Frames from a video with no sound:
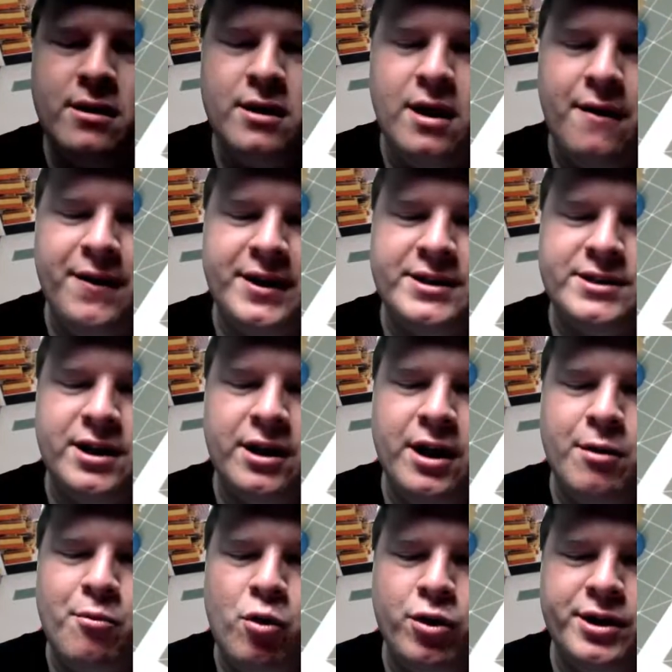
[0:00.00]
think Sunday
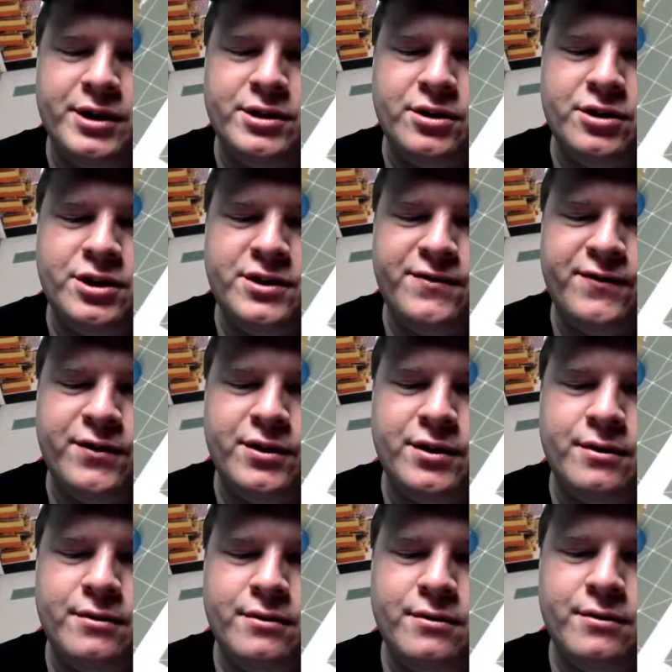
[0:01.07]
mornings are just for
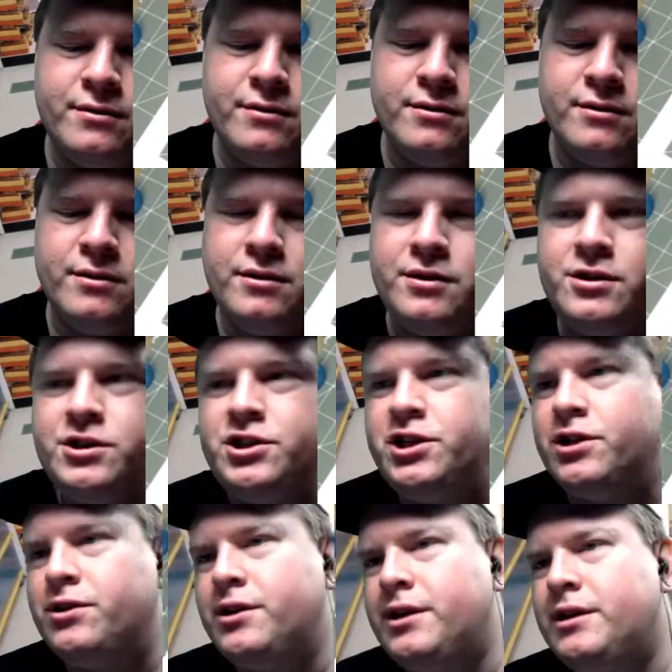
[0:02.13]

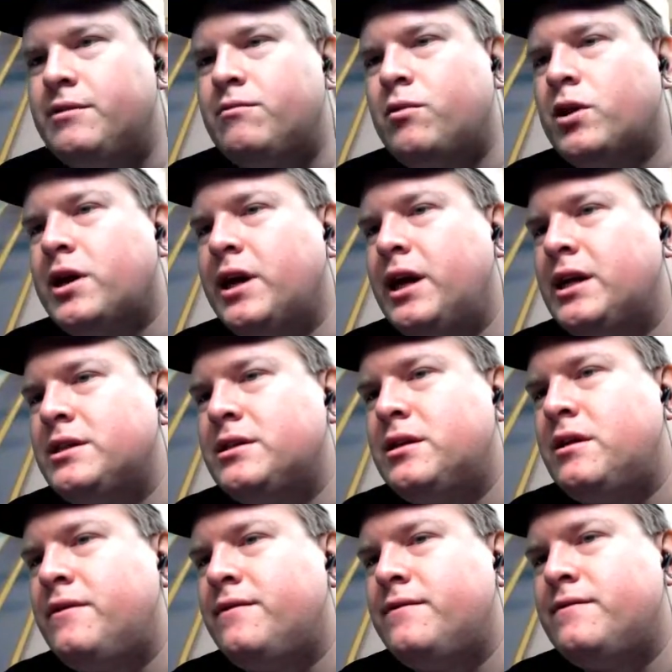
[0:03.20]
chilling and working on stuff.